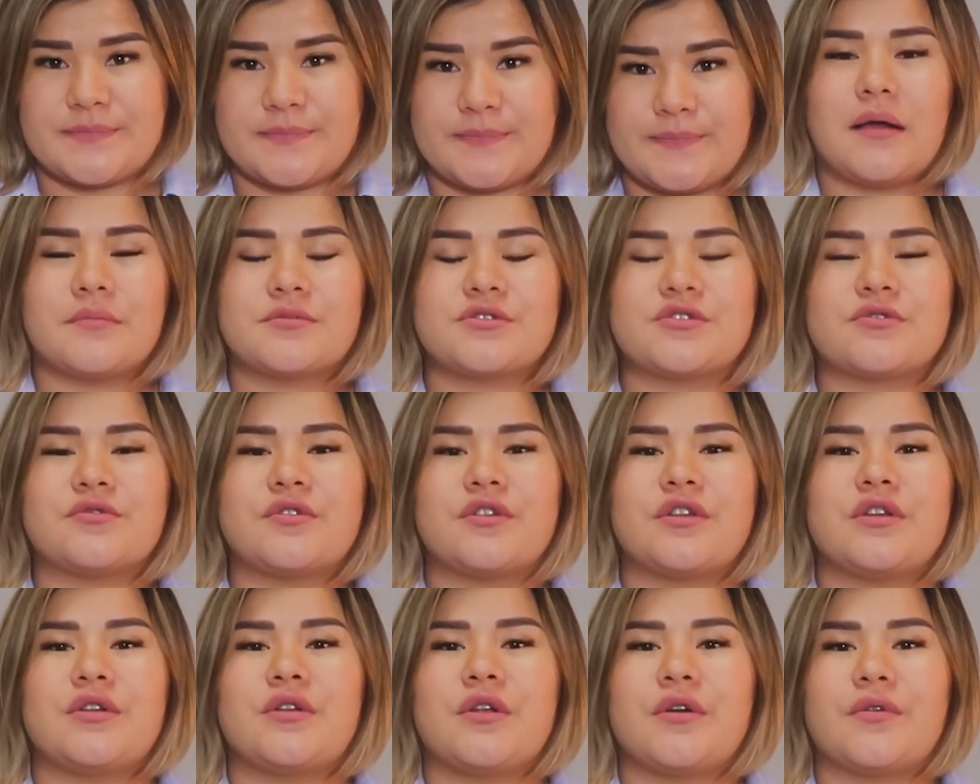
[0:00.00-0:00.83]
I'm sure
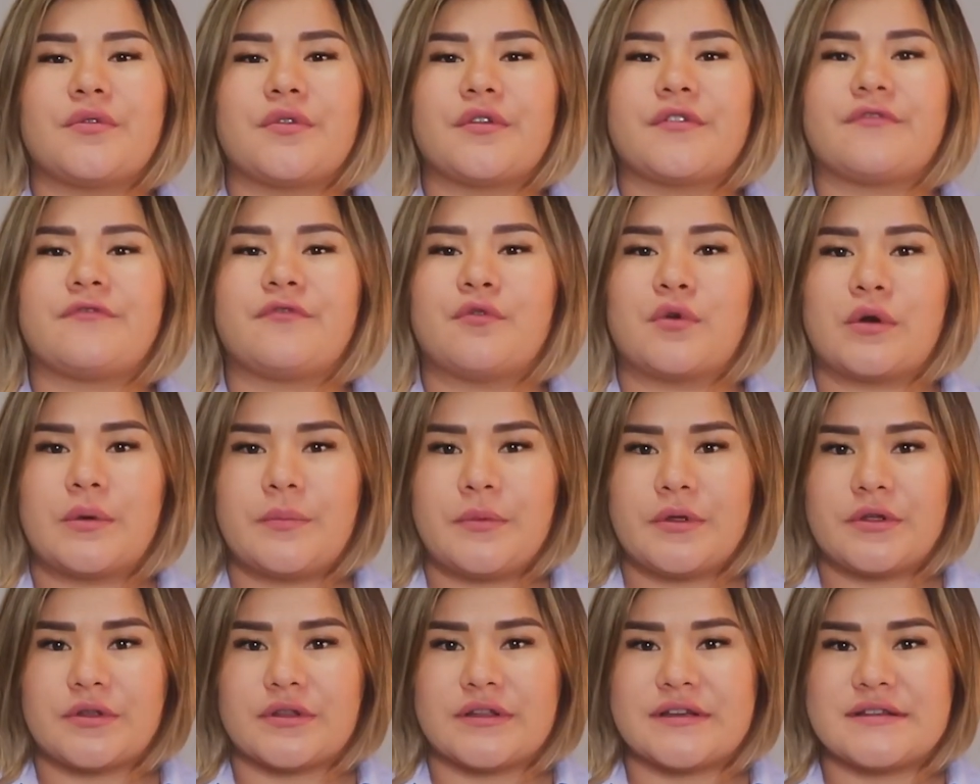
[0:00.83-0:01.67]
you know the
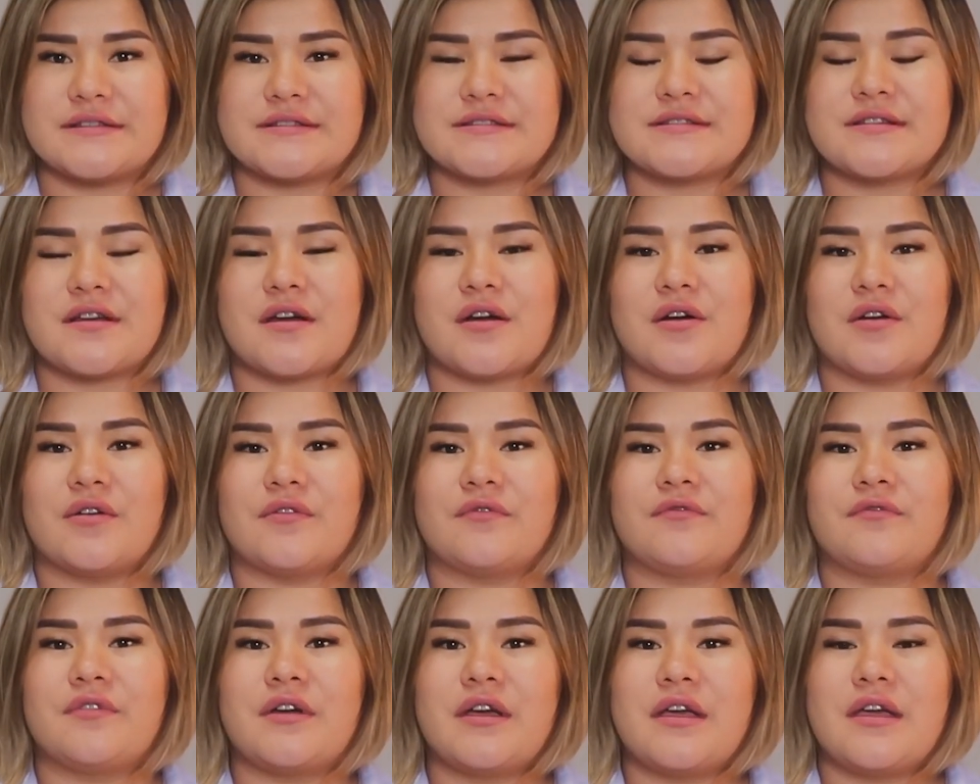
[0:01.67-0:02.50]
formulas
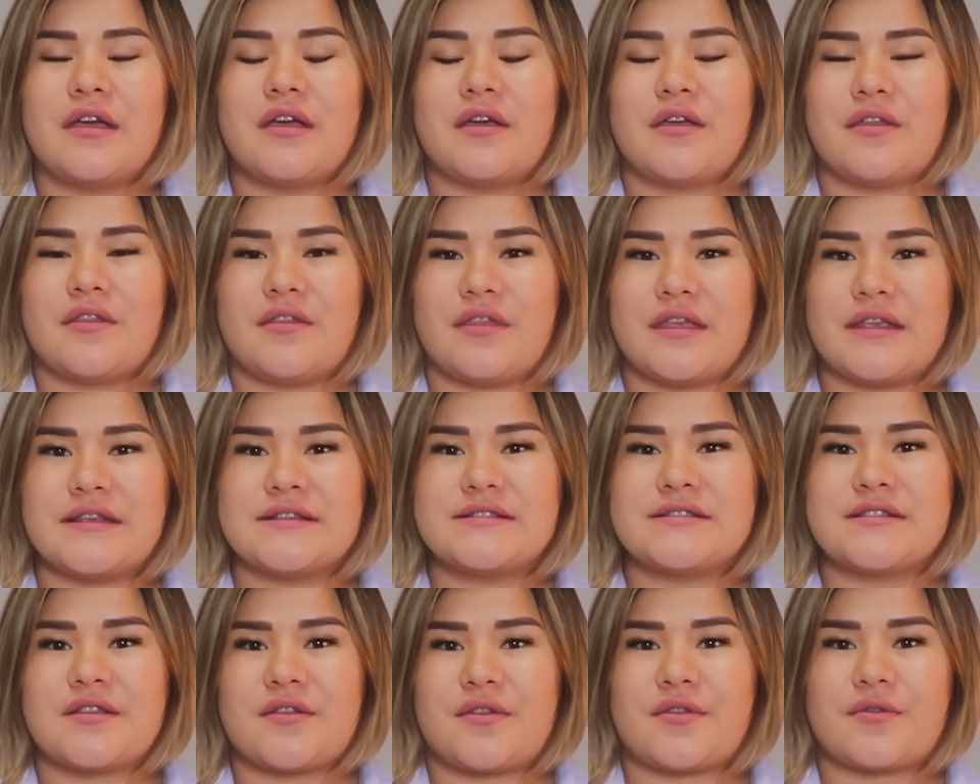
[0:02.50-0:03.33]
of
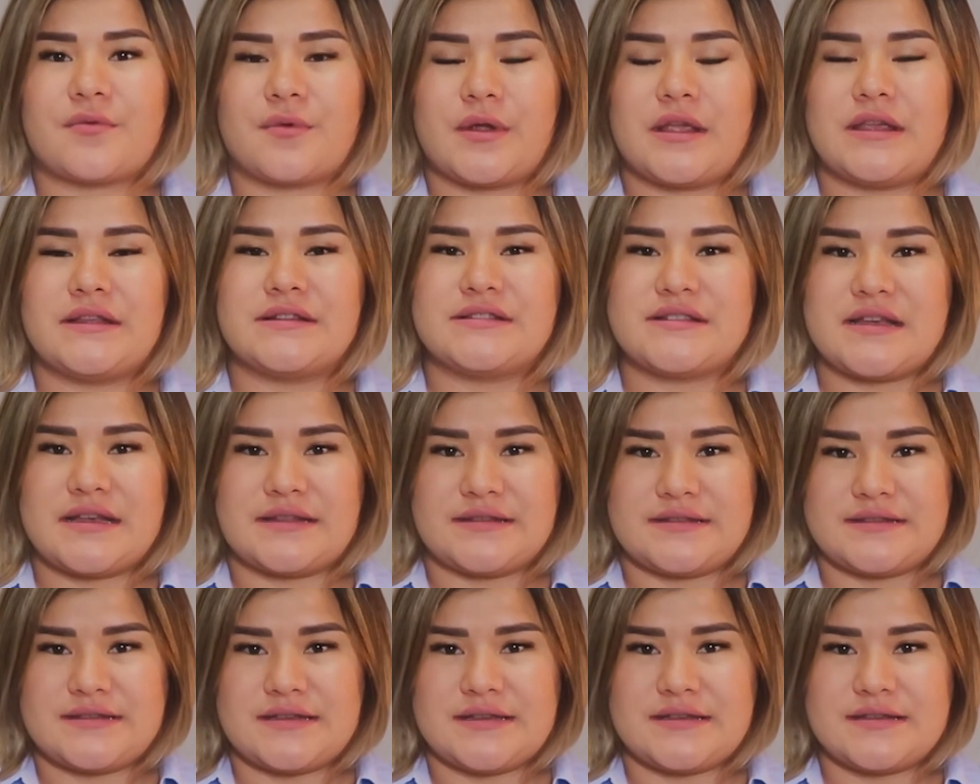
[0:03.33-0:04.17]
these three
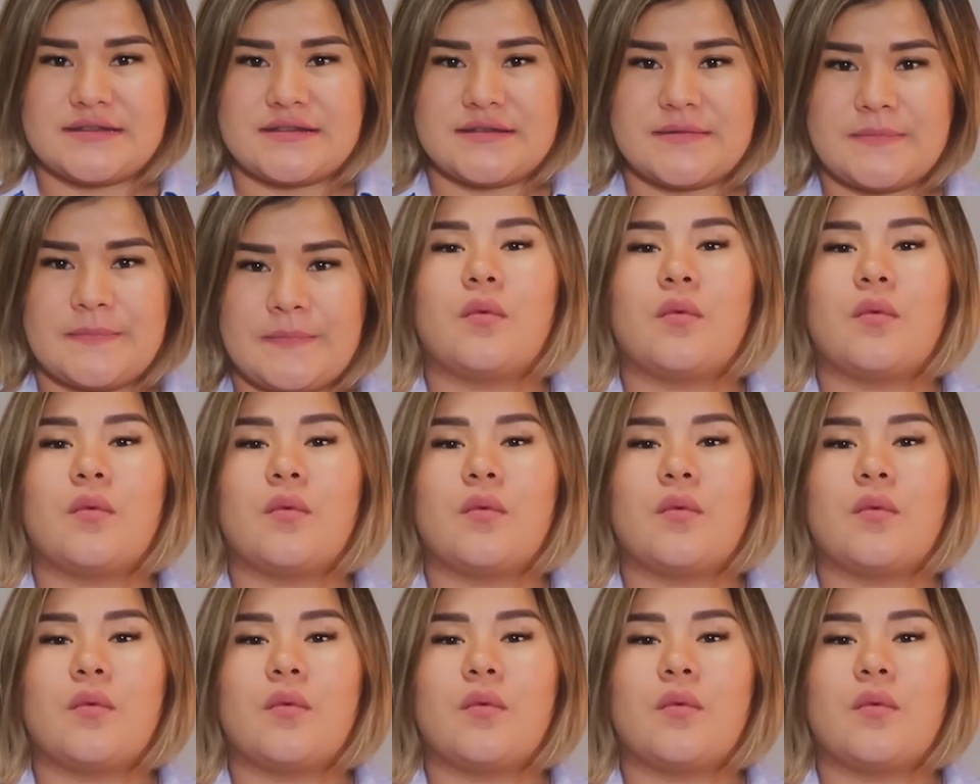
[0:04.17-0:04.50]
tenses.